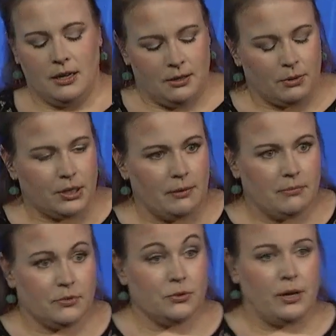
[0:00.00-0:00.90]
What
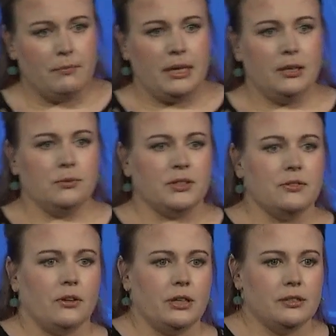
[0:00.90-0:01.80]
do I mean with
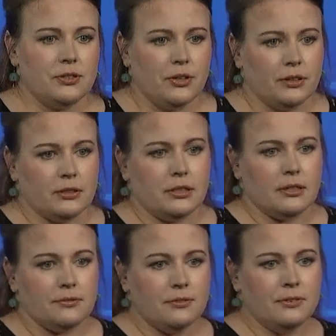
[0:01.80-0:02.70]
no
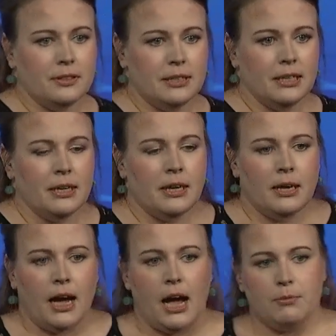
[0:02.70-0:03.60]
alternative?
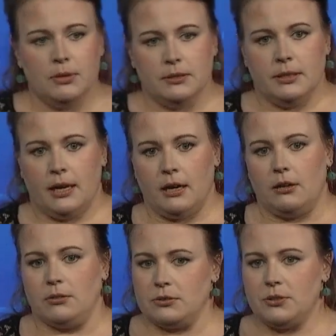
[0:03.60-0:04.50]
I will
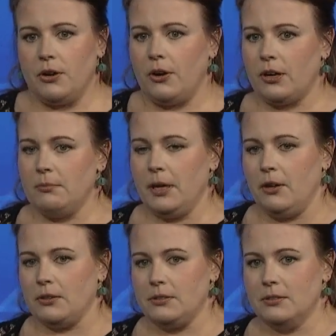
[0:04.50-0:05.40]
now talk
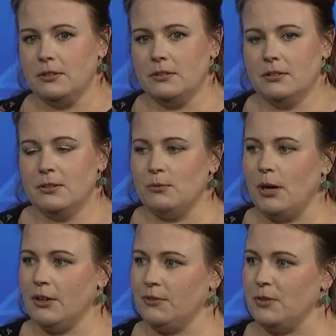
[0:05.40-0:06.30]
about
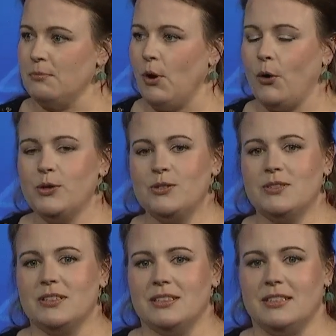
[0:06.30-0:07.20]
one of the
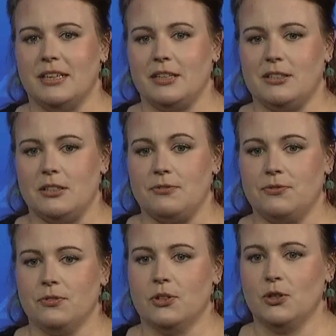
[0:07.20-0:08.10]
most addictive
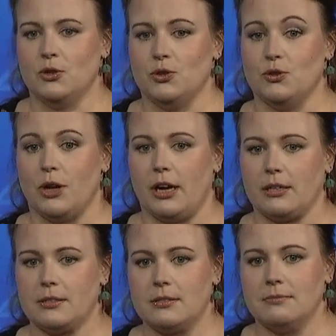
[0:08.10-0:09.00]

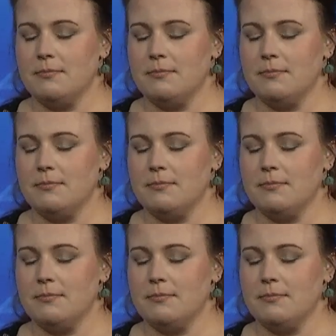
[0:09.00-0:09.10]
drugs,